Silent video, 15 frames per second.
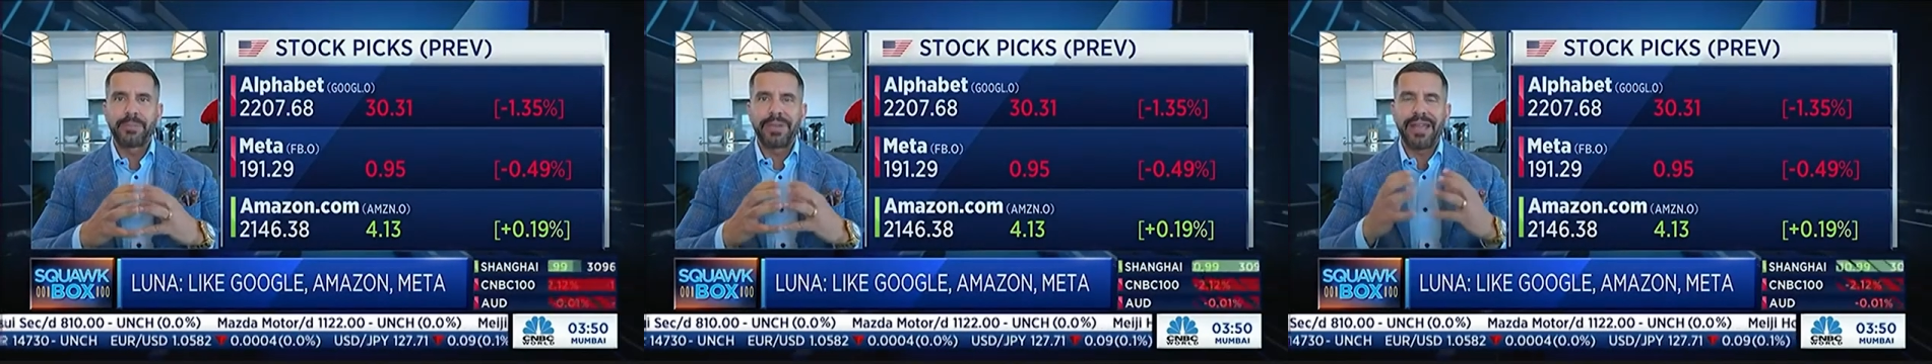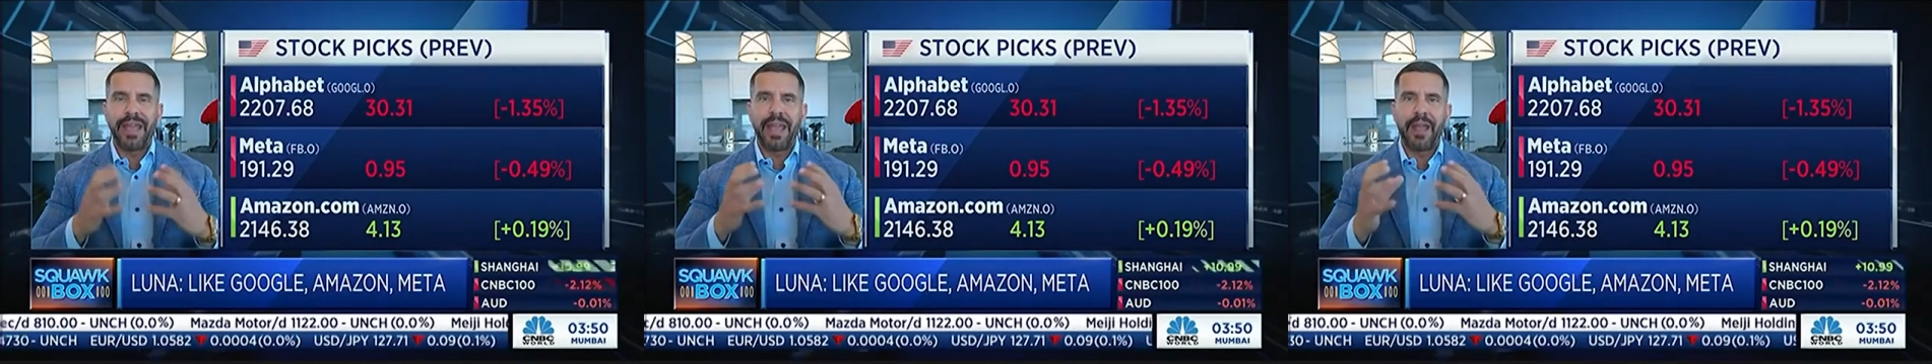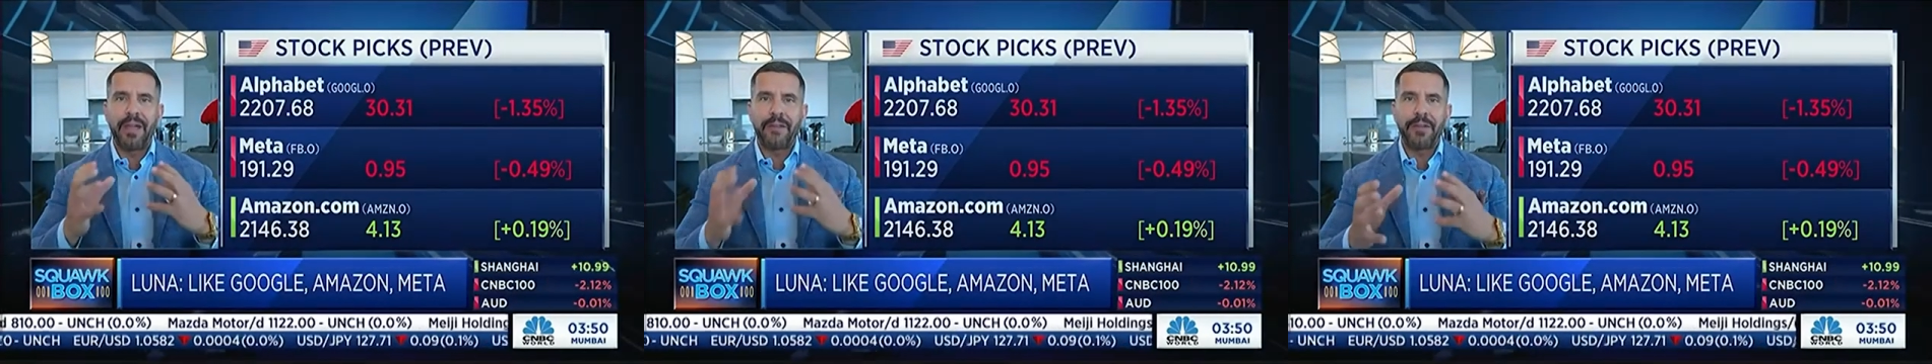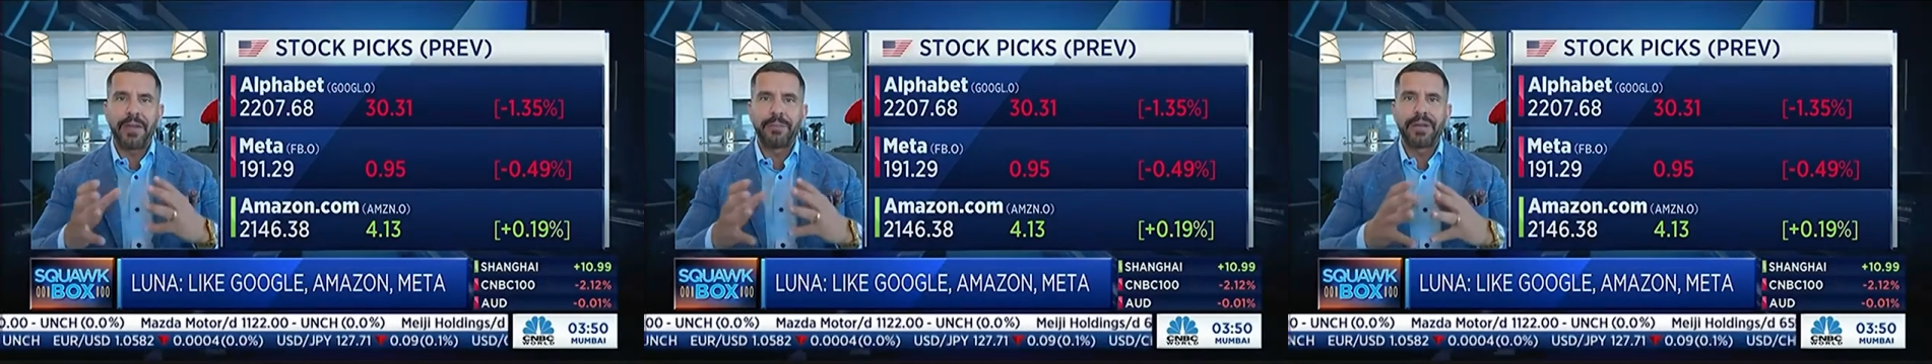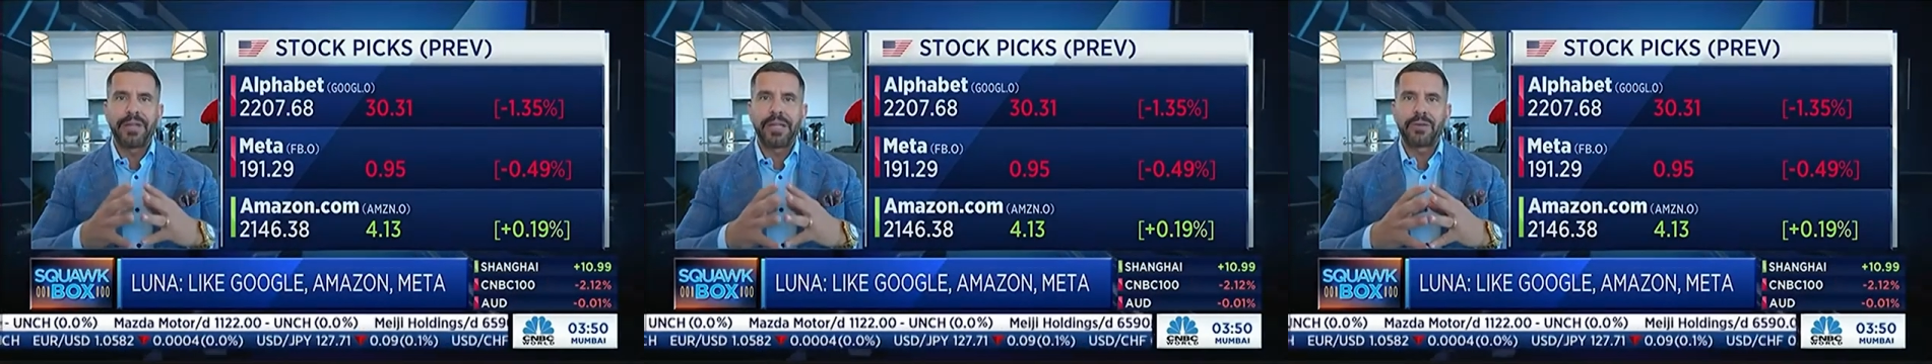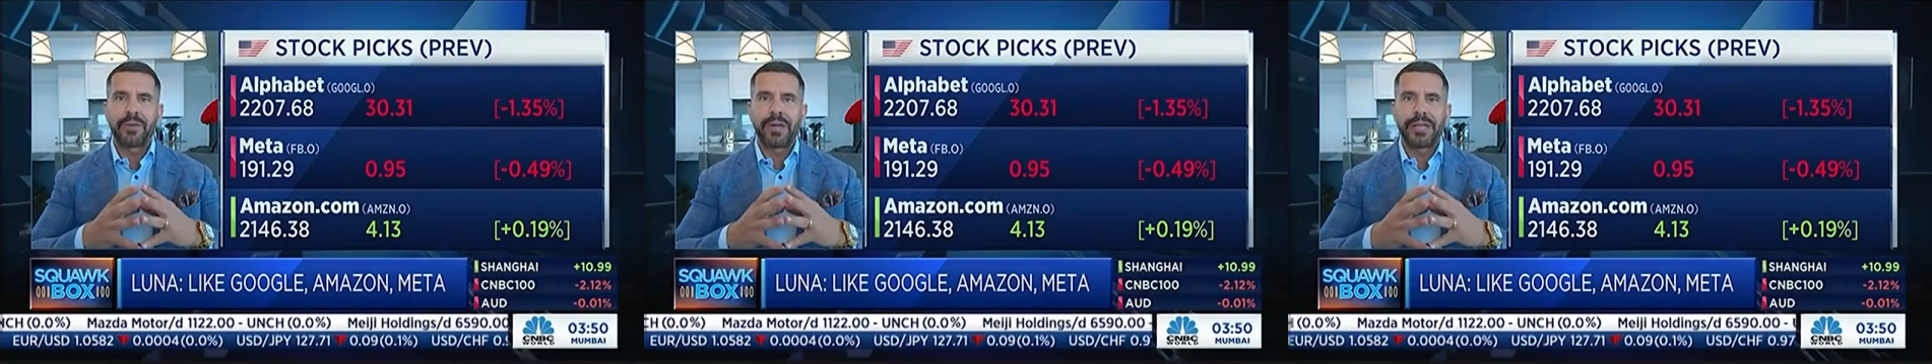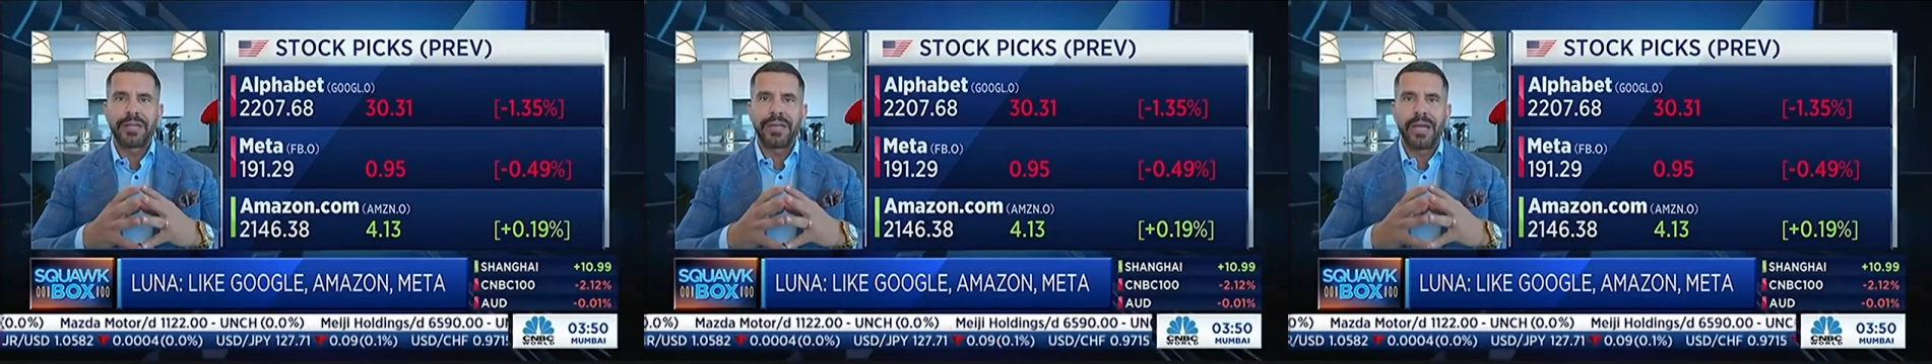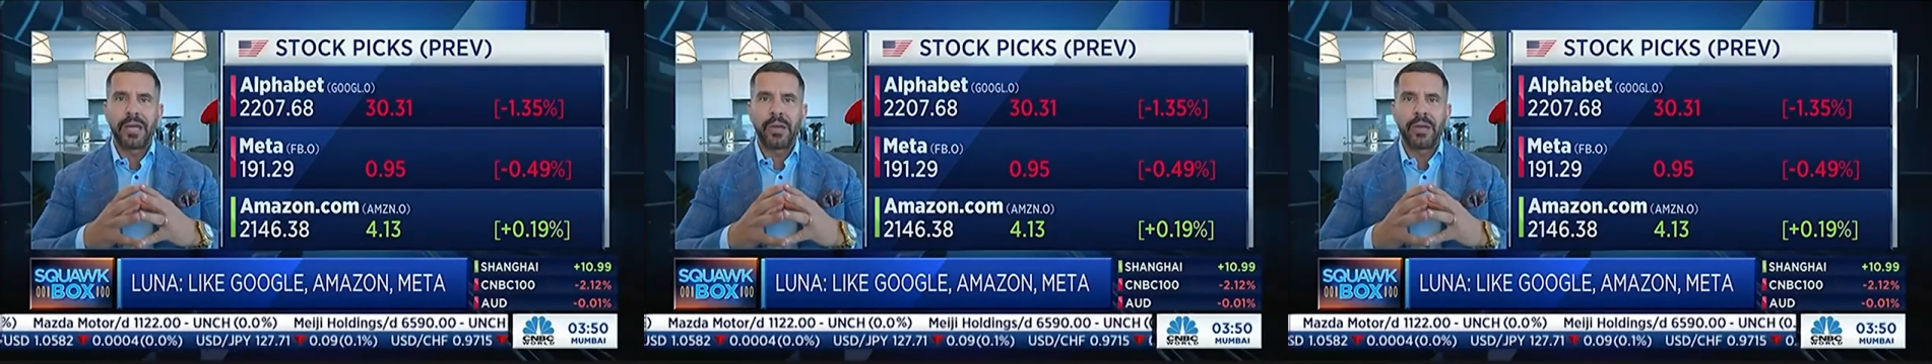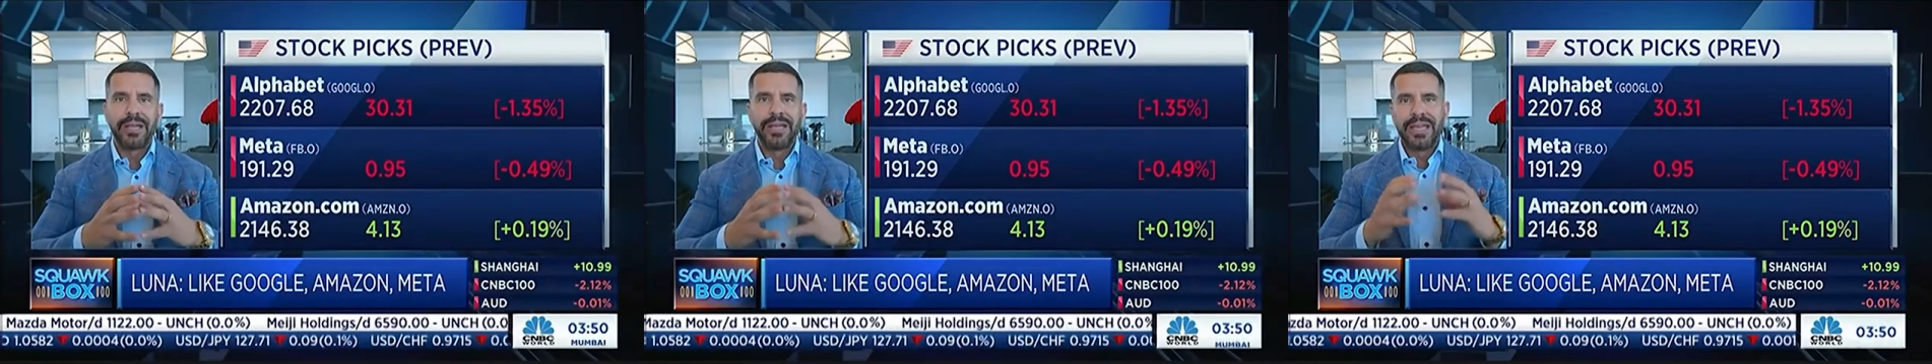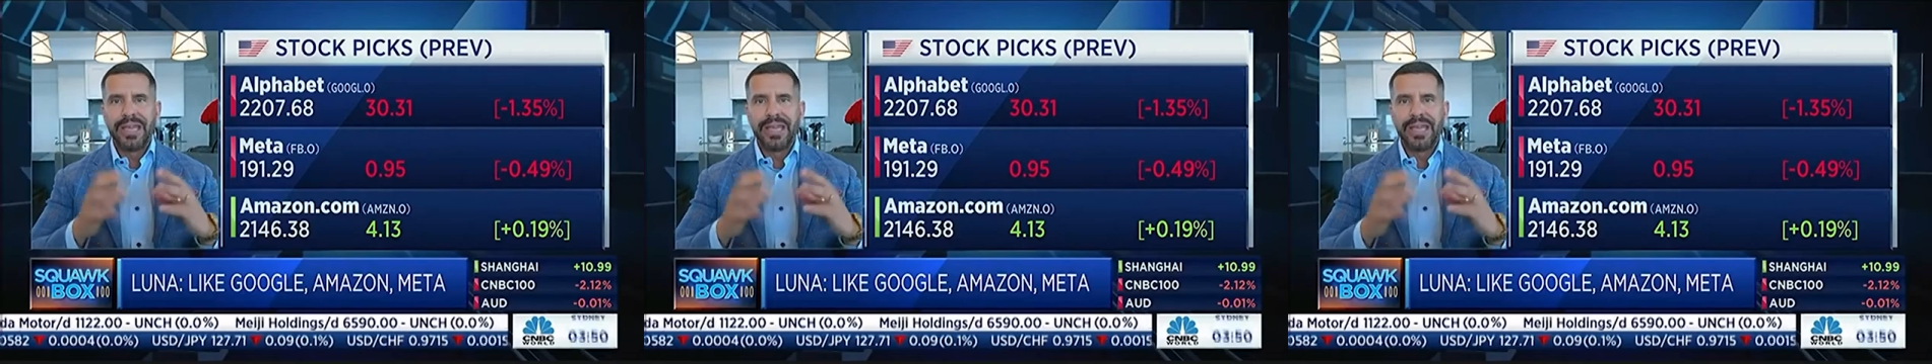But everybody right now